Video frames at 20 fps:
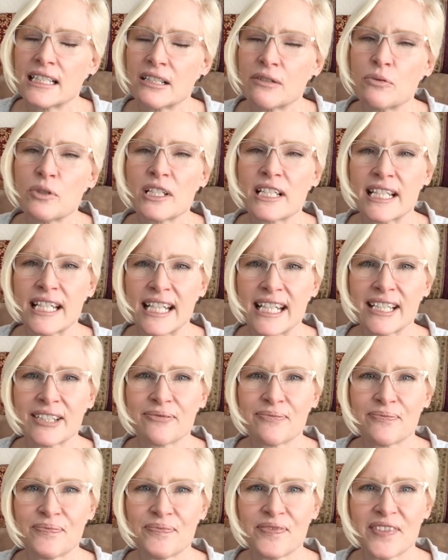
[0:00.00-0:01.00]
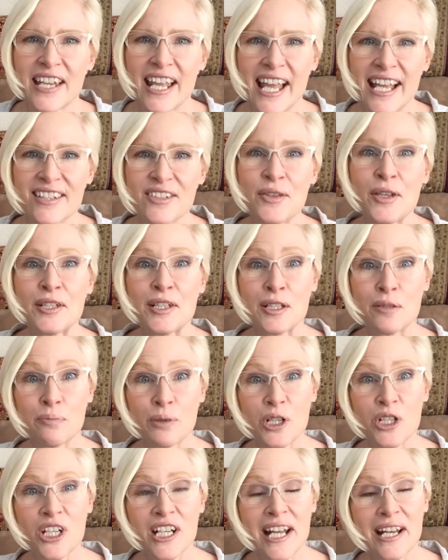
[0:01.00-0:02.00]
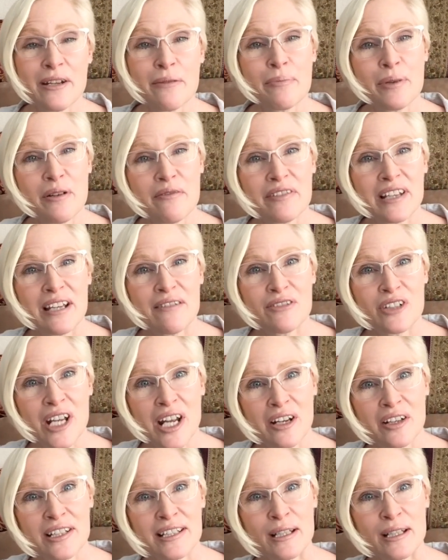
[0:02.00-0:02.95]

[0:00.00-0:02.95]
We'll see. So this is Bridgette at Above Life Channel.